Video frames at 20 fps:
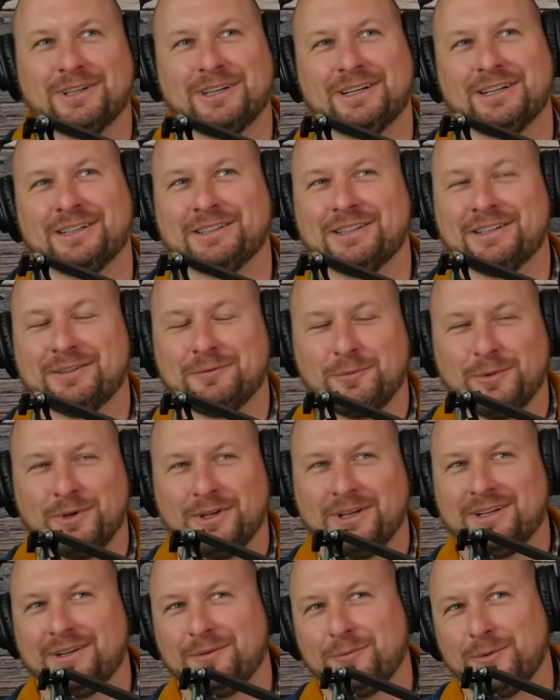Uh, we
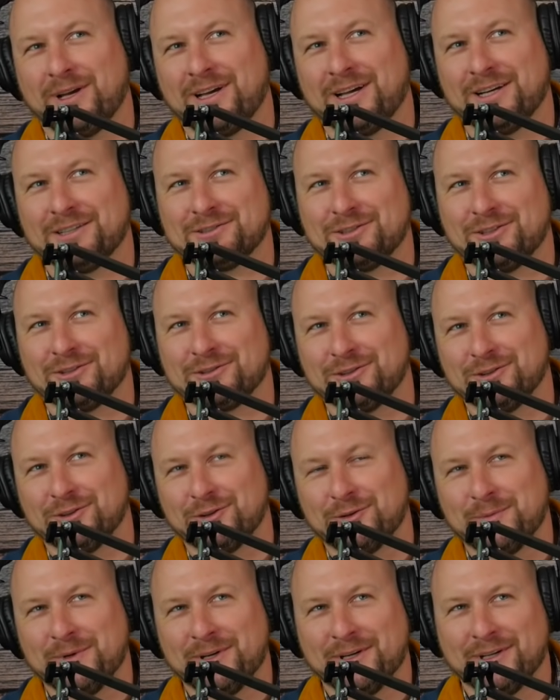we kind of talked a
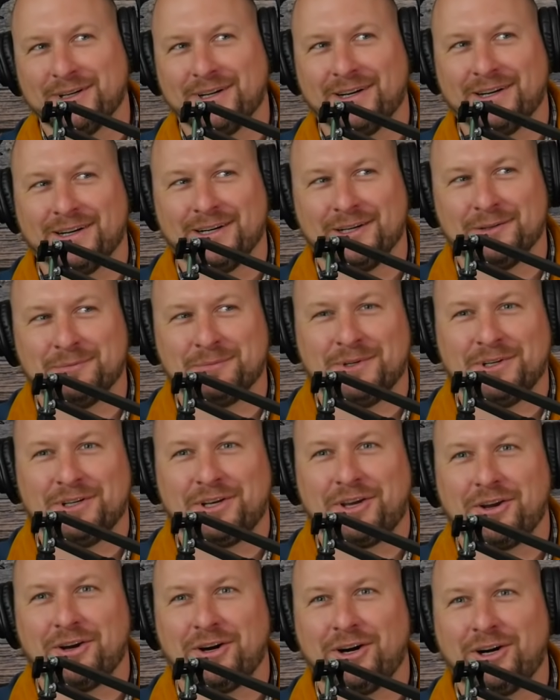little bit um,
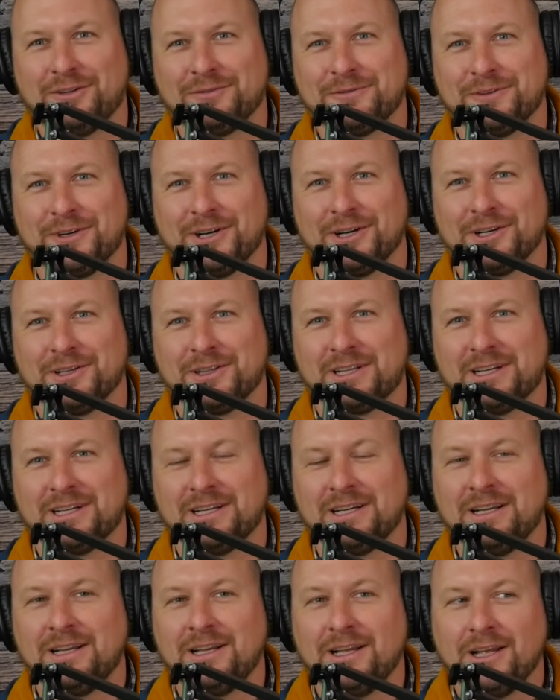off air
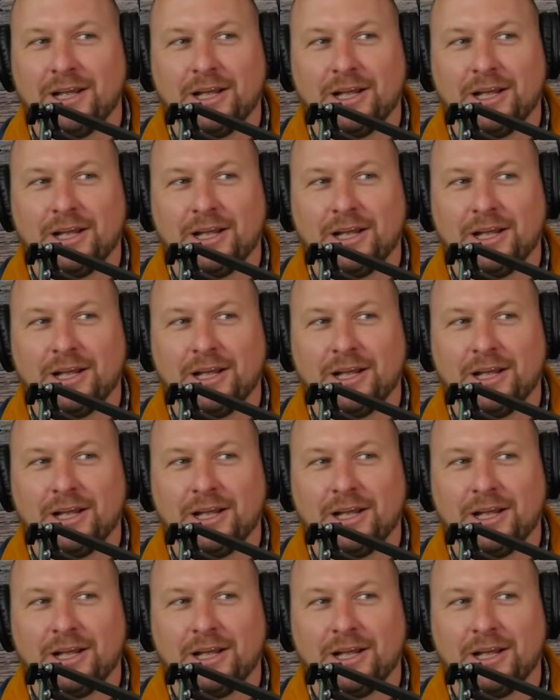that,